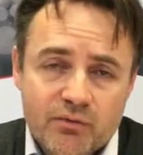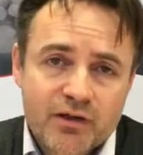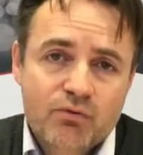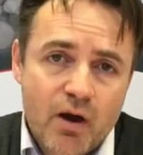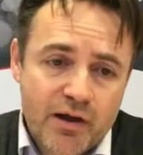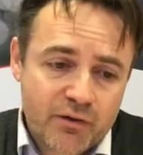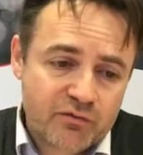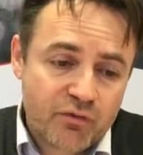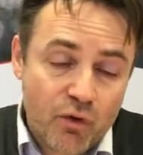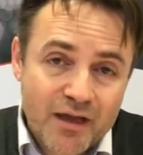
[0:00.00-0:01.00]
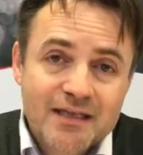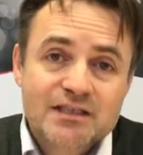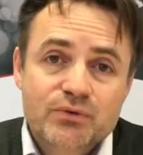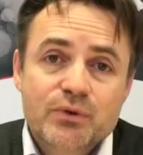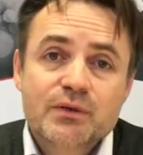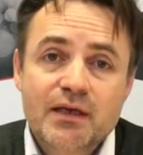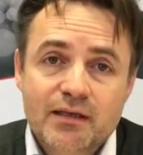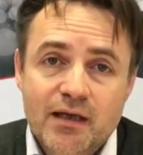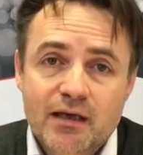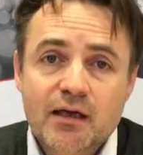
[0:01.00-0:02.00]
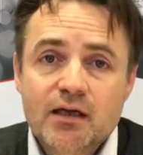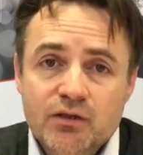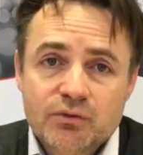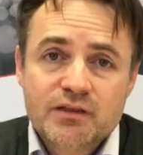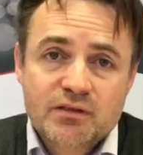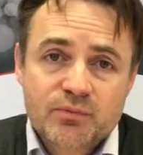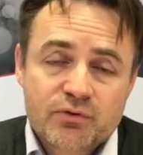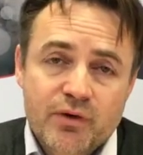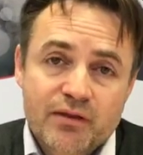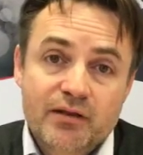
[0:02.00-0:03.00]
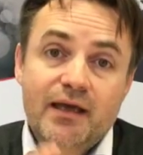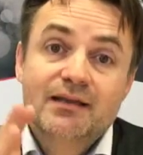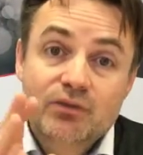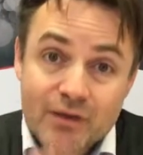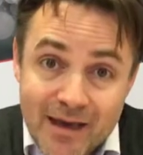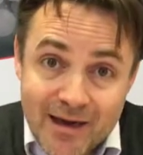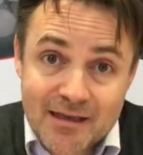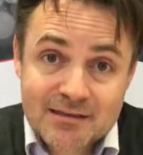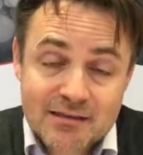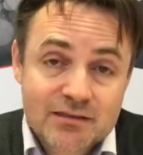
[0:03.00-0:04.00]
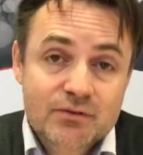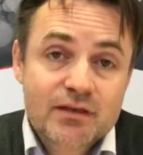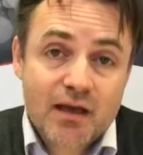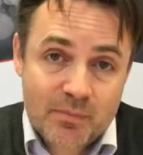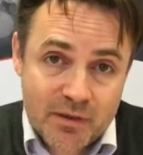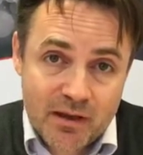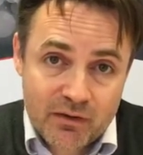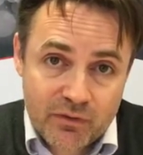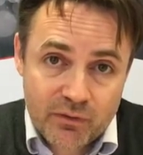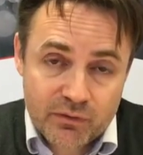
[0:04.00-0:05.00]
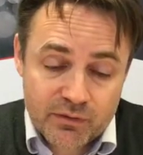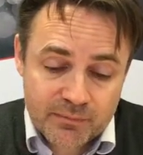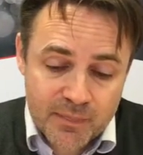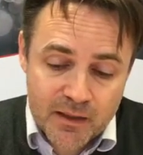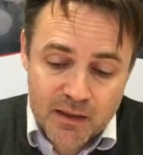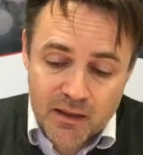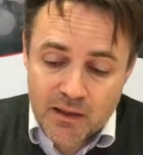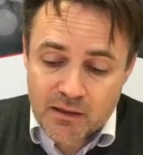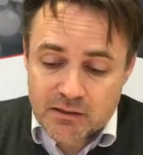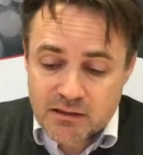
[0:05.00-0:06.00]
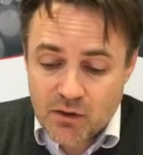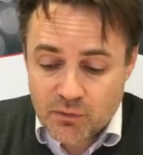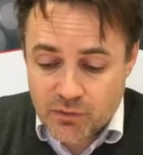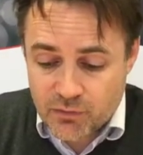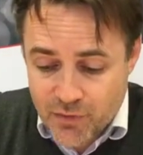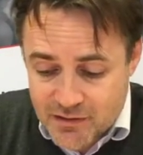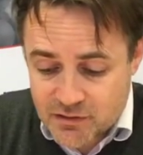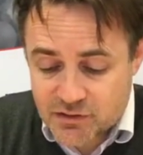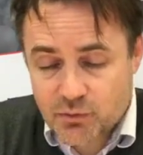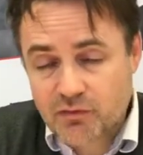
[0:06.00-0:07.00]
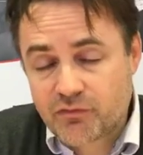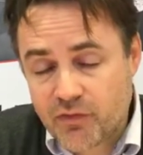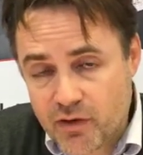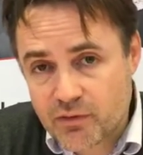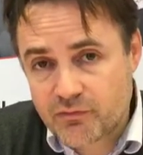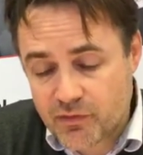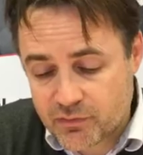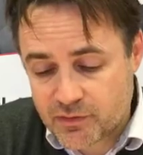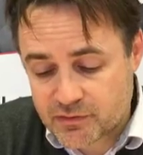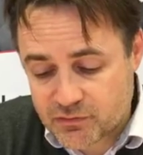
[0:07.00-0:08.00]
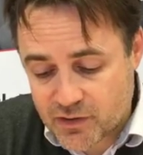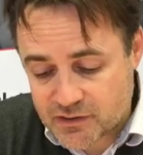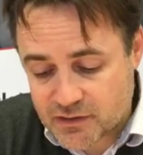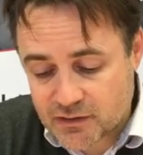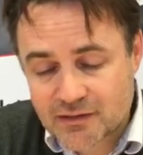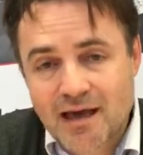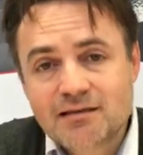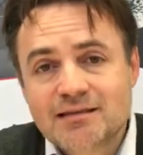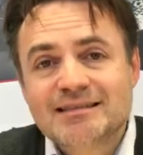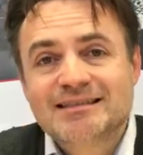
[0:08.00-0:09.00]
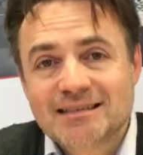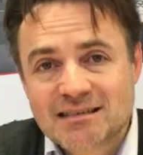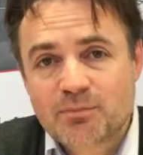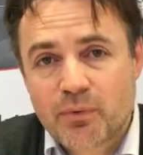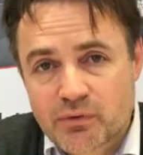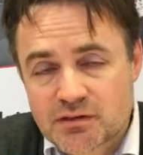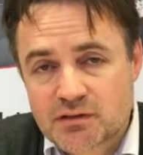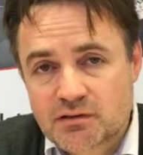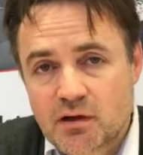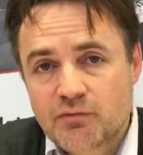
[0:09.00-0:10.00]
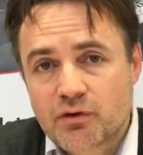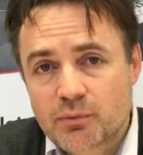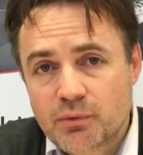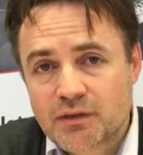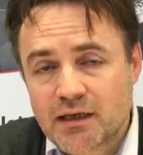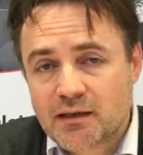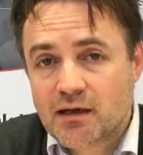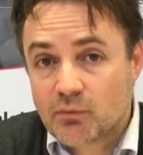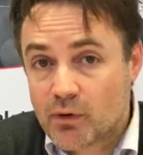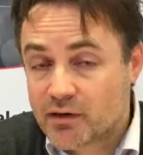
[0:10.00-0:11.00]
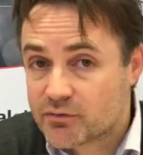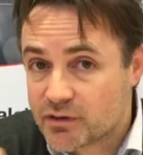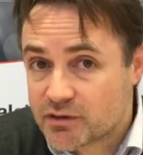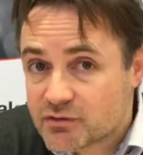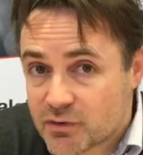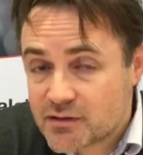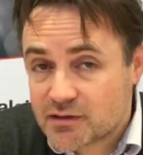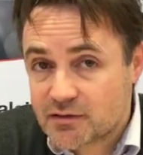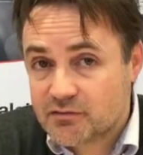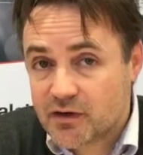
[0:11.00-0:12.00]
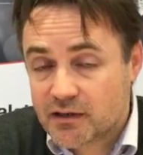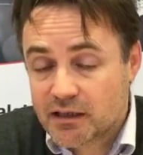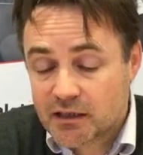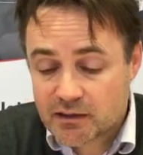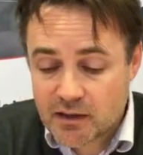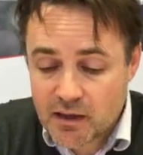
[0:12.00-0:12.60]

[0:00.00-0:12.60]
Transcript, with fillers: required for each root canal to desobturate and to get access to the apical third. So the results were very, very interesting. 96% of the root canal, 120 finally,